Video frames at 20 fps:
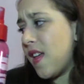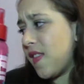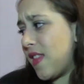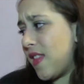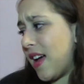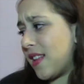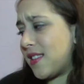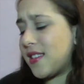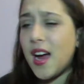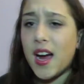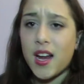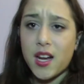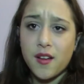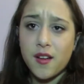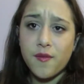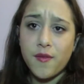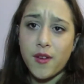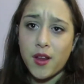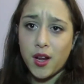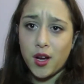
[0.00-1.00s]
That's kind
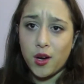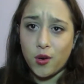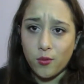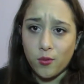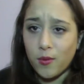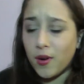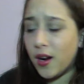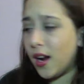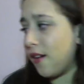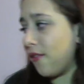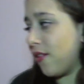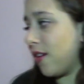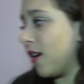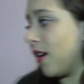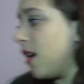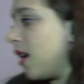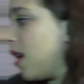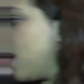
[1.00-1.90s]
of, you know, whatever.